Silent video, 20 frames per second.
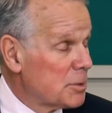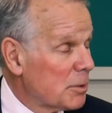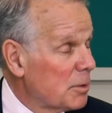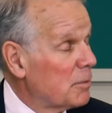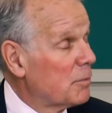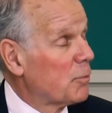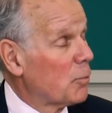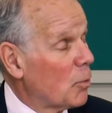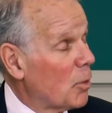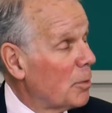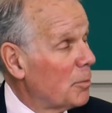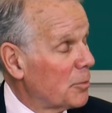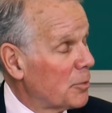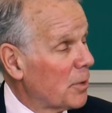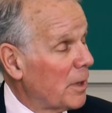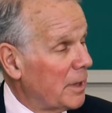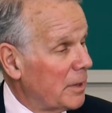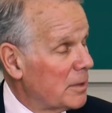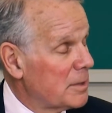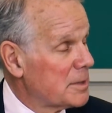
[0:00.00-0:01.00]
are informed
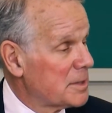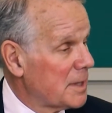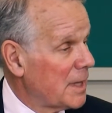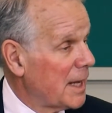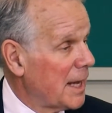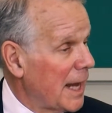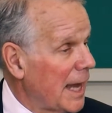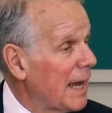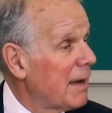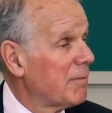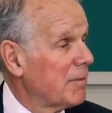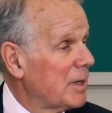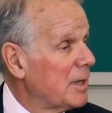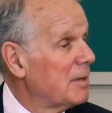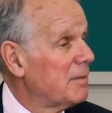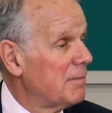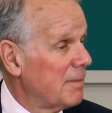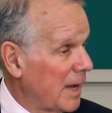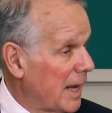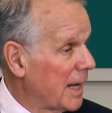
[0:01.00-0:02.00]
traders. They have an
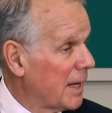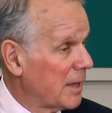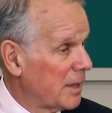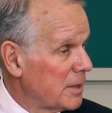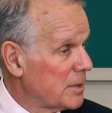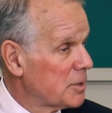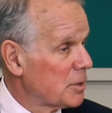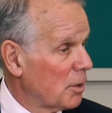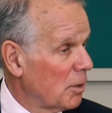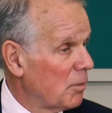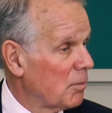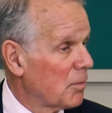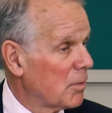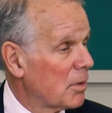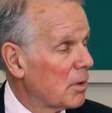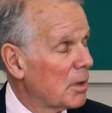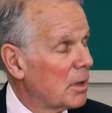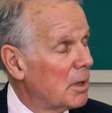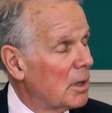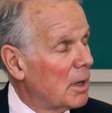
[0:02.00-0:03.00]
advantage
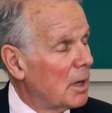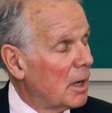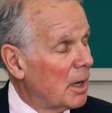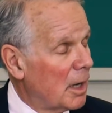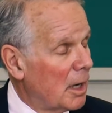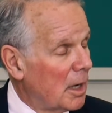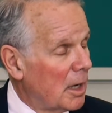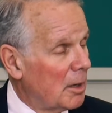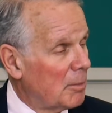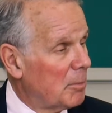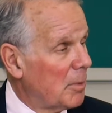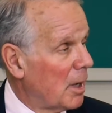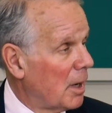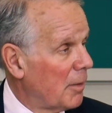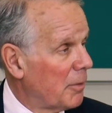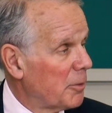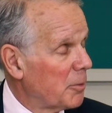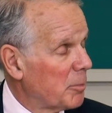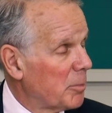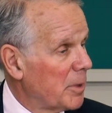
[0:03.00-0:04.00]
over
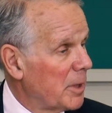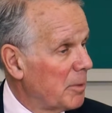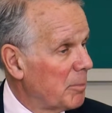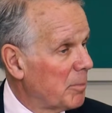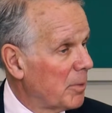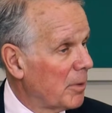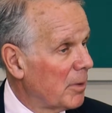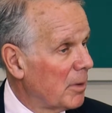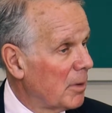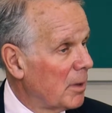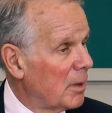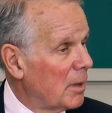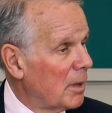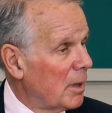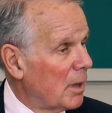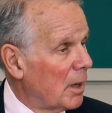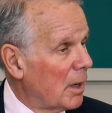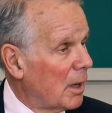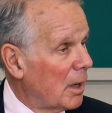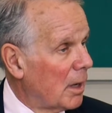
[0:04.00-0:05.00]
other people.
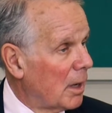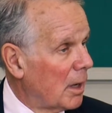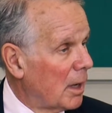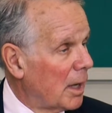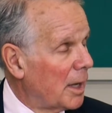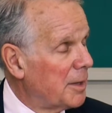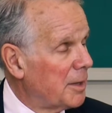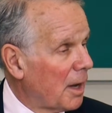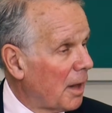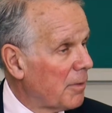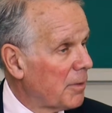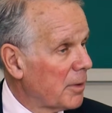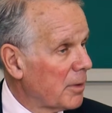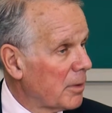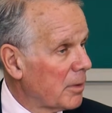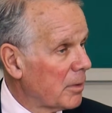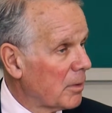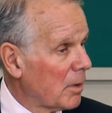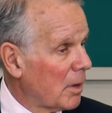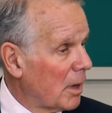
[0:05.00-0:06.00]

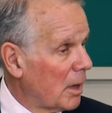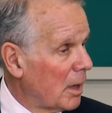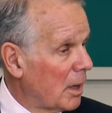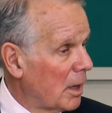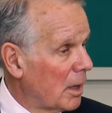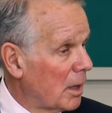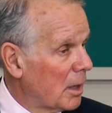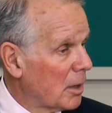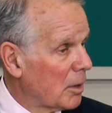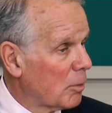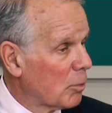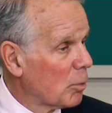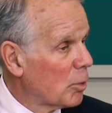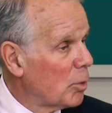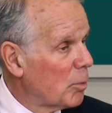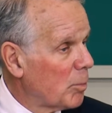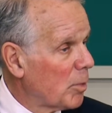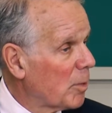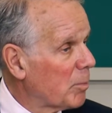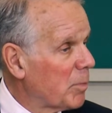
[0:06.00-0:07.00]
Another
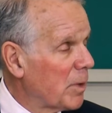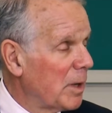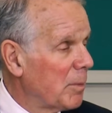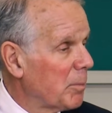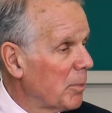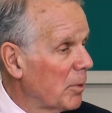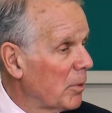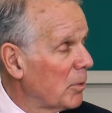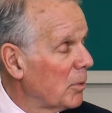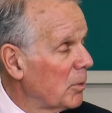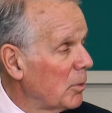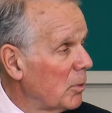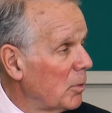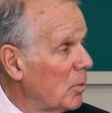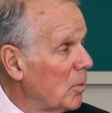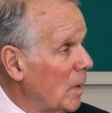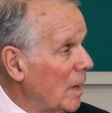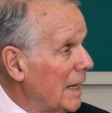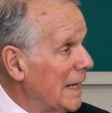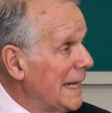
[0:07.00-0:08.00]
group are people
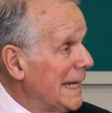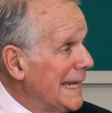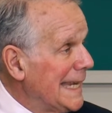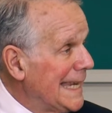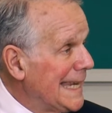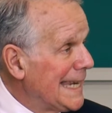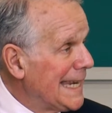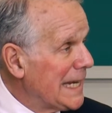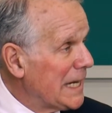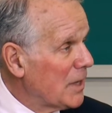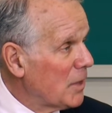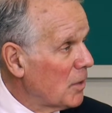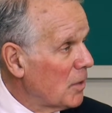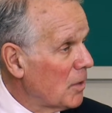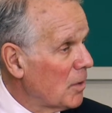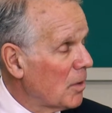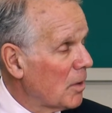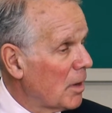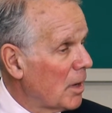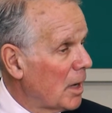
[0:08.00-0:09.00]
who
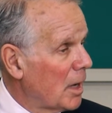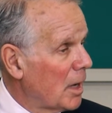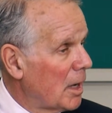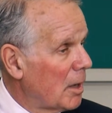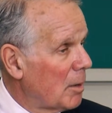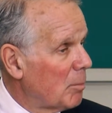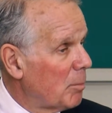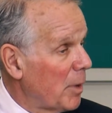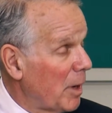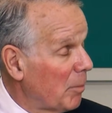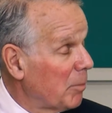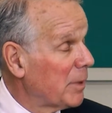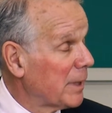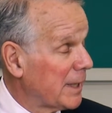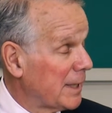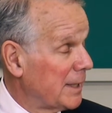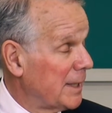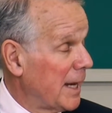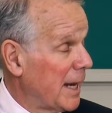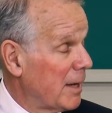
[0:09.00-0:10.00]
hear public
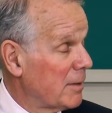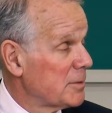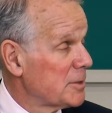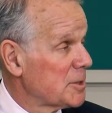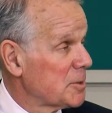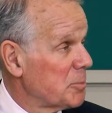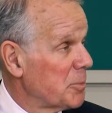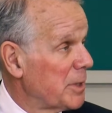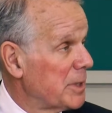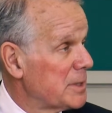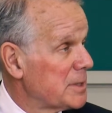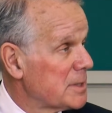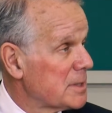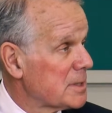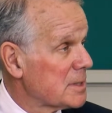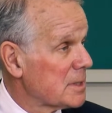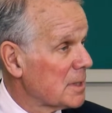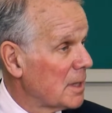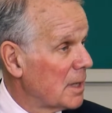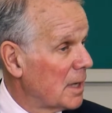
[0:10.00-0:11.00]

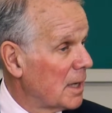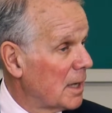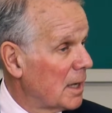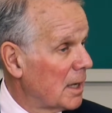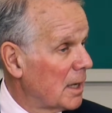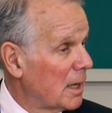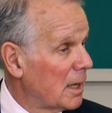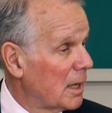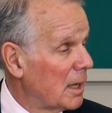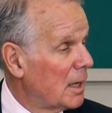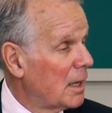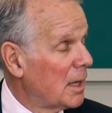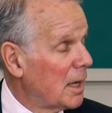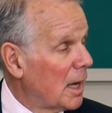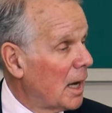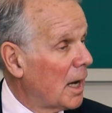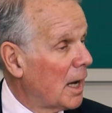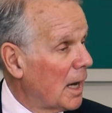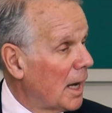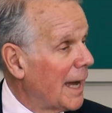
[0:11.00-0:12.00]
announcements
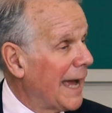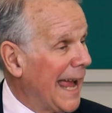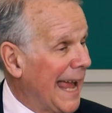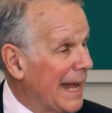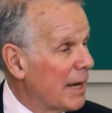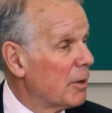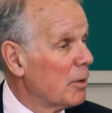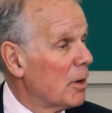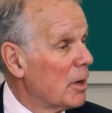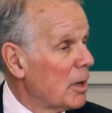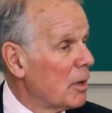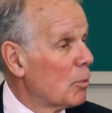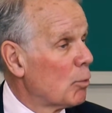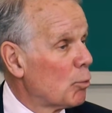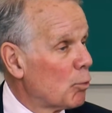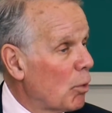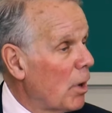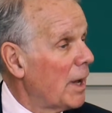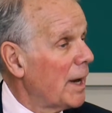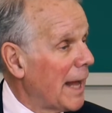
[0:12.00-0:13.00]
and
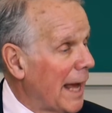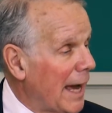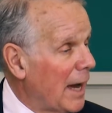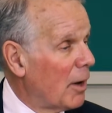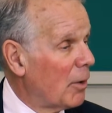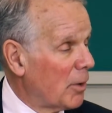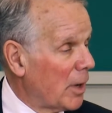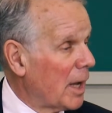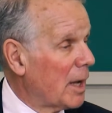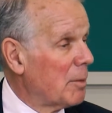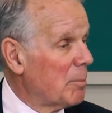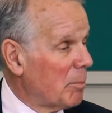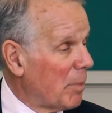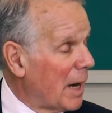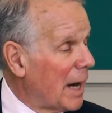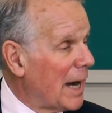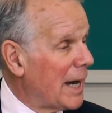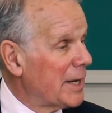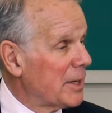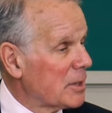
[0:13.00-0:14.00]
run out and
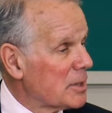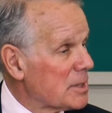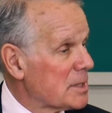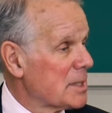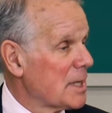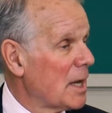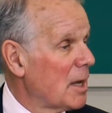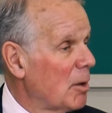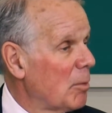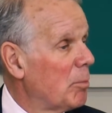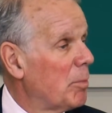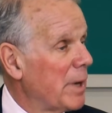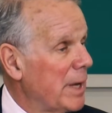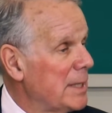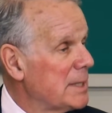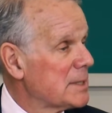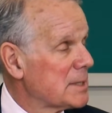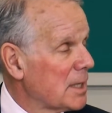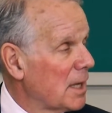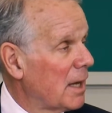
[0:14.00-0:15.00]
buy or sell
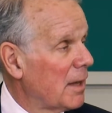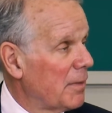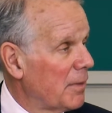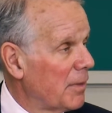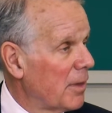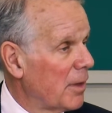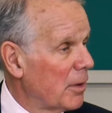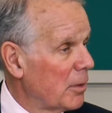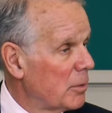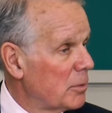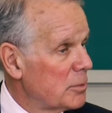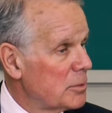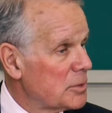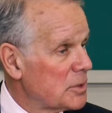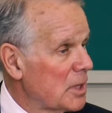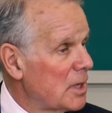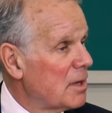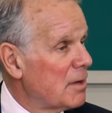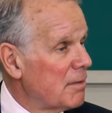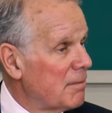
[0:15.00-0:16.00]
based on those
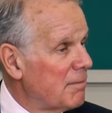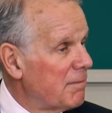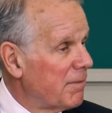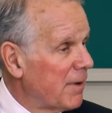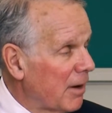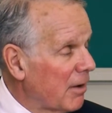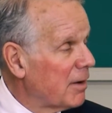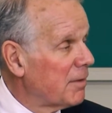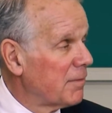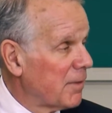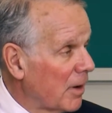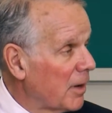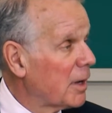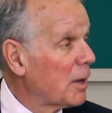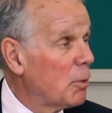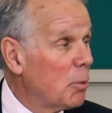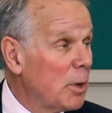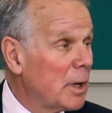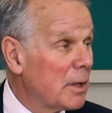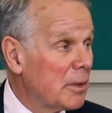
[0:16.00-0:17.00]
very, very
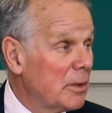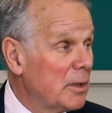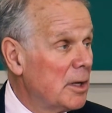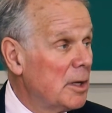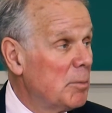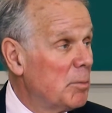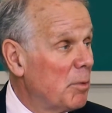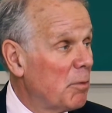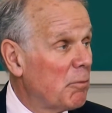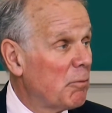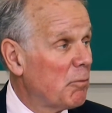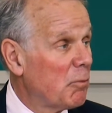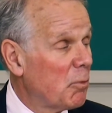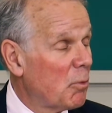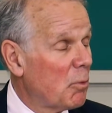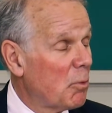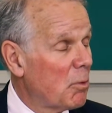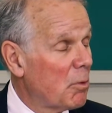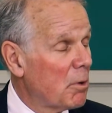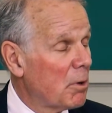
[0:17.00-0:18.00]
quickly
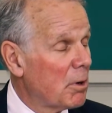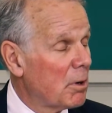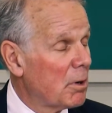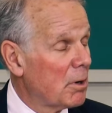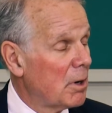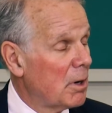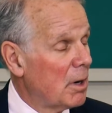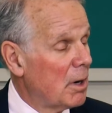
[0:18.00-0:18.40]
before